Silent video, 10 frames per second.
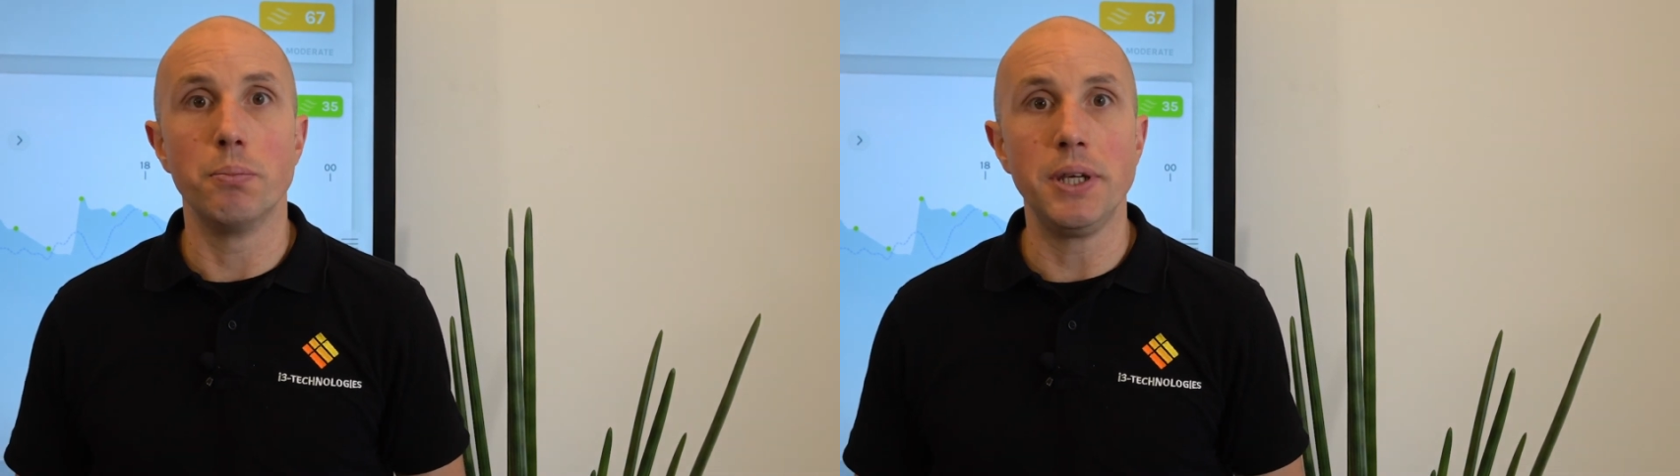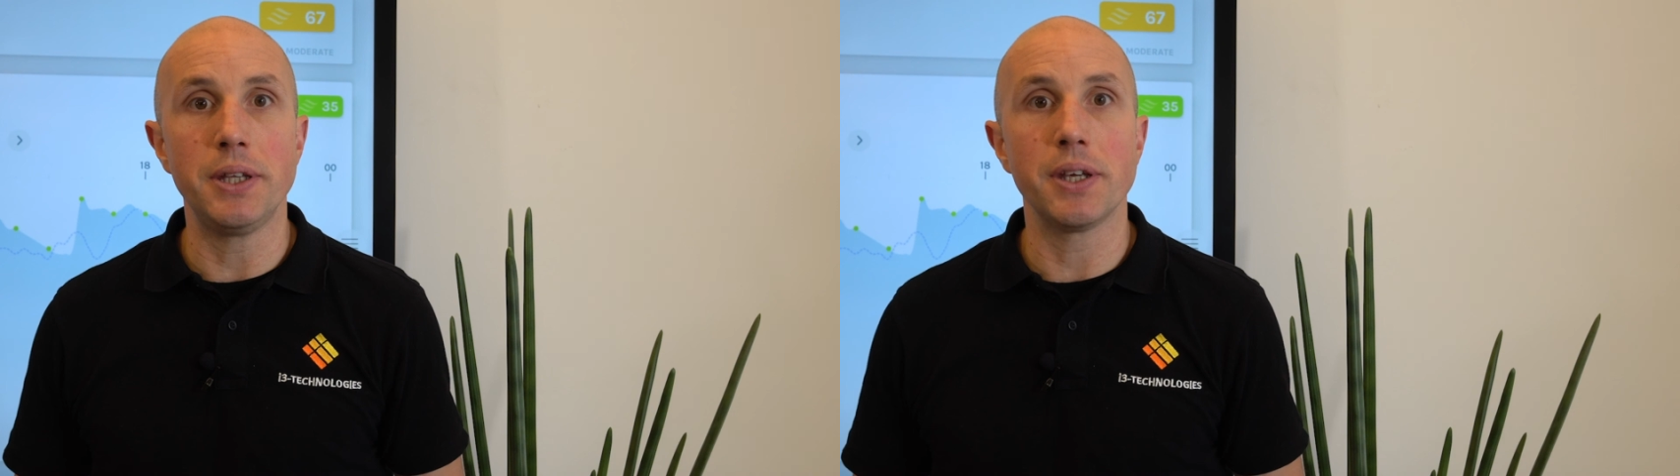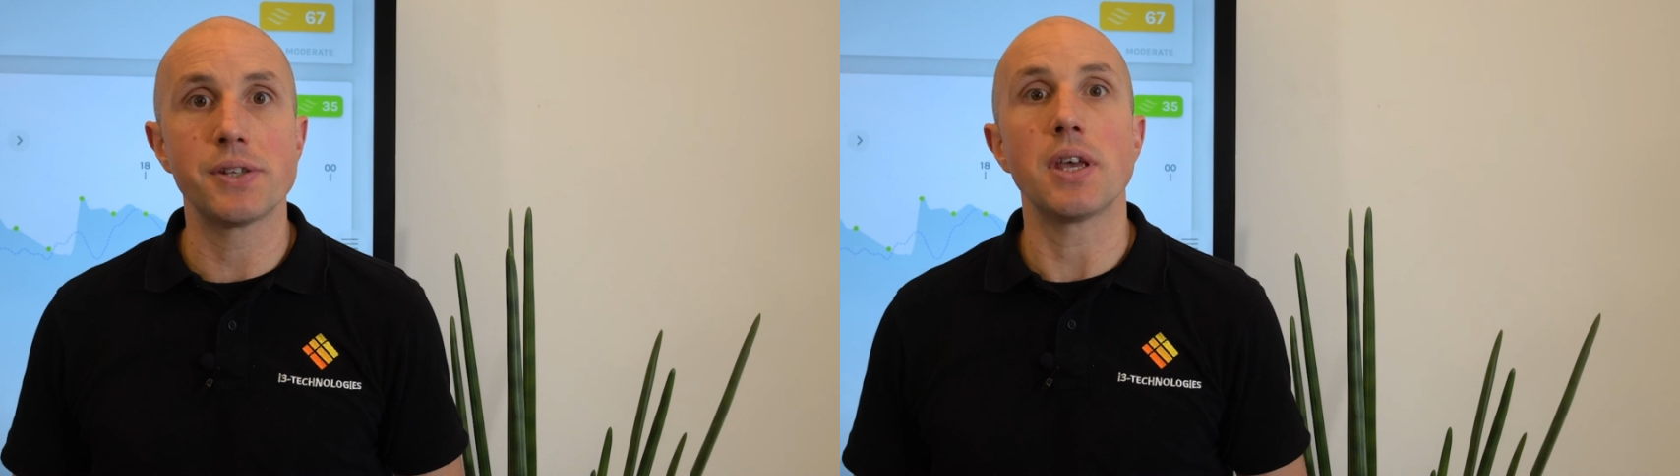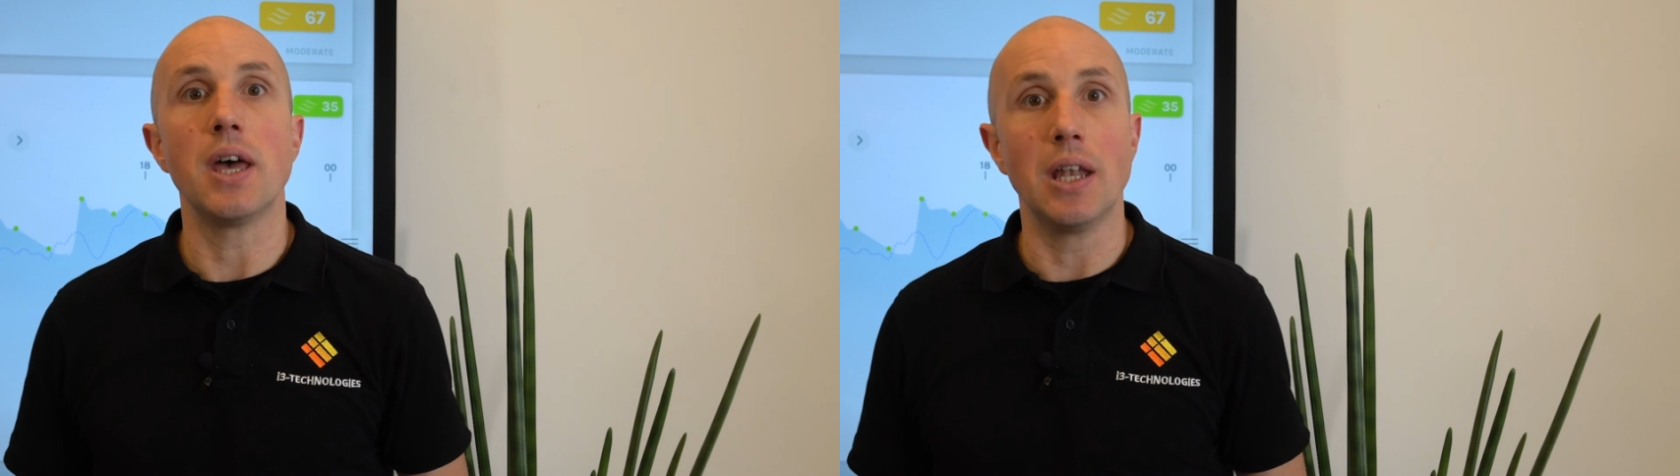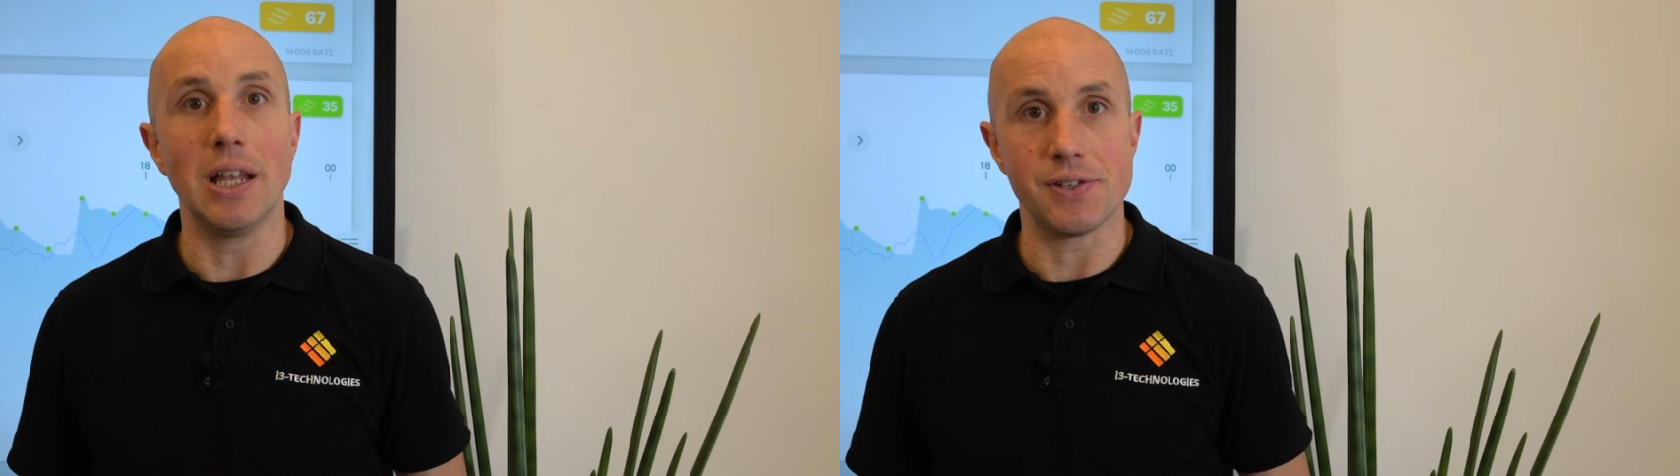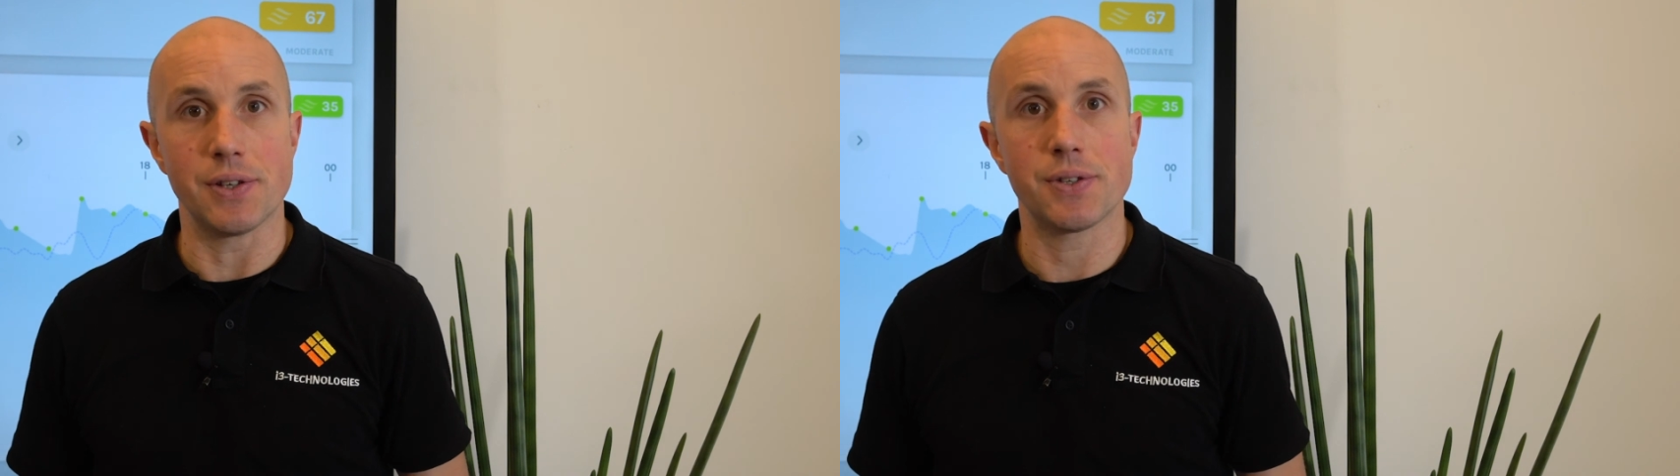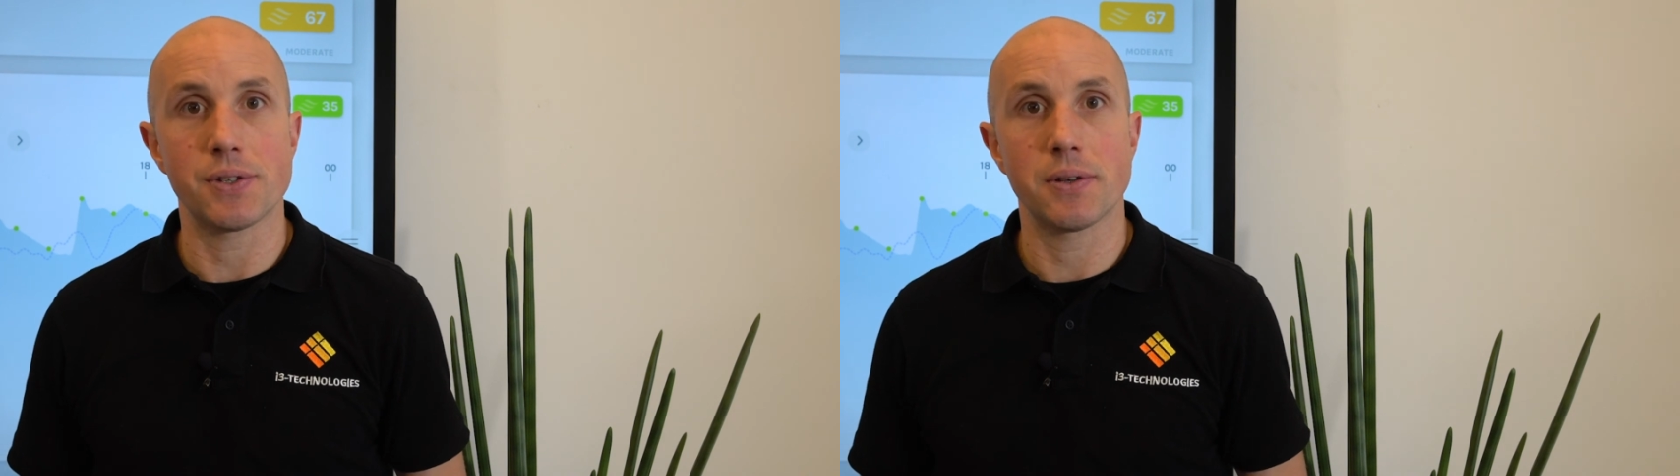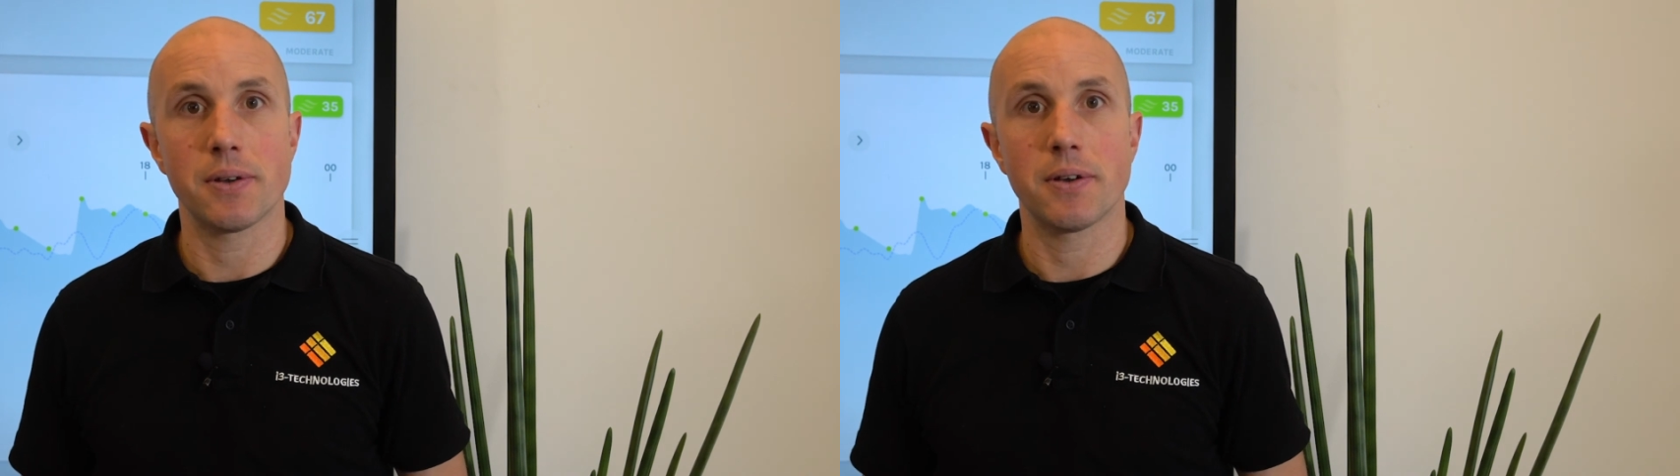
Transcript: meetings and lessons.